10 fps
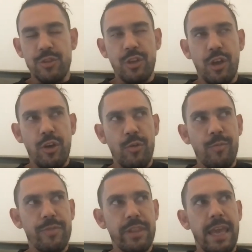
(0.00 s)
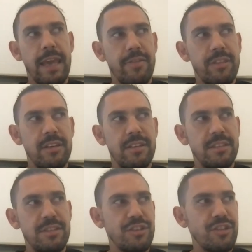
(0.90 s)
So yeah, the
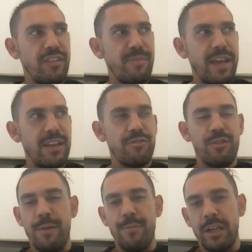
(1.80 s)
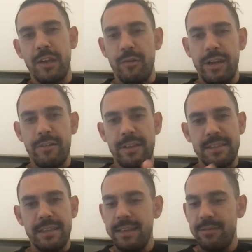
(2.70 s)
decisions I've made throughout my career
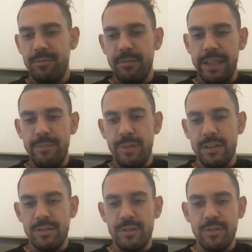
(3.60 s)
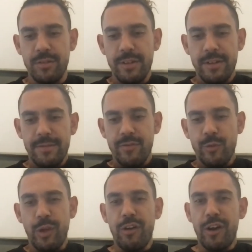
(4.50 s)
has led me to
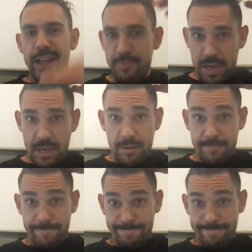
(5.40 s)
where I am now.